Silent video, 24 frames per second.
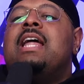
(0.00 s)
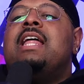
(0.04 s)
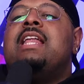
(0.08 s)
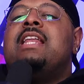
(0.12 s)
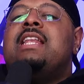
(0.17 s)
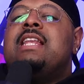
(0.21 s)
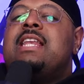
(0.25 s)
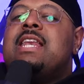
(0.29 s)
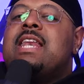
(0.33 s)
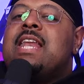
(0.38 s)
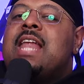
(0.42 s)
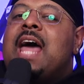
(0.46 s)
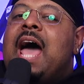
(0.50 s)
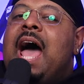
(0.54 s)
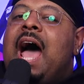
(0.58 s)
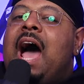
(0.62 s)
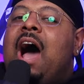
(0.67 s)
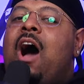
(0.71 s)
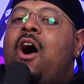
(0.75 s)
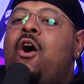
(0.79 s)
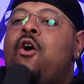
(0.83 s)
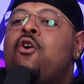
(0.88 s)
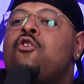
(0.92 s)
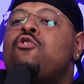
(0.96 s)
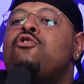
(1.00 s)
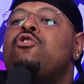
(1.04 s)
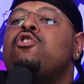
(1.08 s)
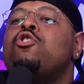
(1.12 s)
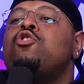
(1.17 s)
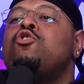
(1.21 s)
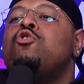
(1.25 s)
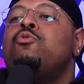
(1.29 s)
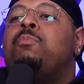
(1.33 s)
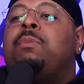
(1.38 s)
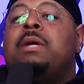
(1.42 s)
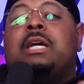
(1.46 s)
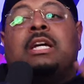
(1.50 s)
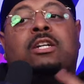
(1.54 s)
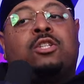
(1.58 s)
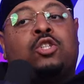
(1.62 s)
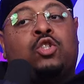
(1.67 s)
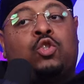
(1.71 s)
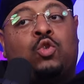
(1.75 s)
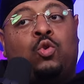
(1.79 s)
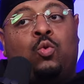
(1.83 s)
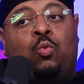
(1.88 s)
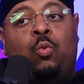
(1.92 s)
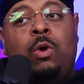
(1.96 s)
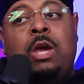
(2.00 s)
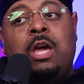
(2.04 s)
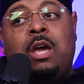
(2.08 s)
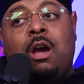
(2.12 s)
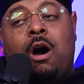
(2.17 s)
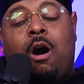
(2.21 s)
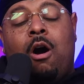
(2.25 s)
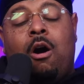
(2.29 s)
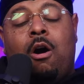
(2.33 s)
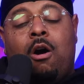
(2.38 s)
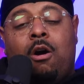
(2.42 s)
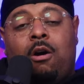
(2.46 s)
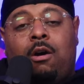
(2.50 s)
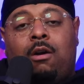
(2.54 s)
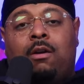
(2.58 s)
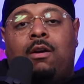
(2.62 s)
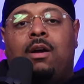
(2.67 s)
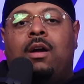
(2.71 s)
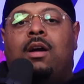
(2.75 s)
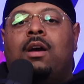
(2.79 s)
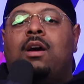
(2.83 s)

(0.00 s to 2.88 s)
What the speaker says: Now you be a sweetheart.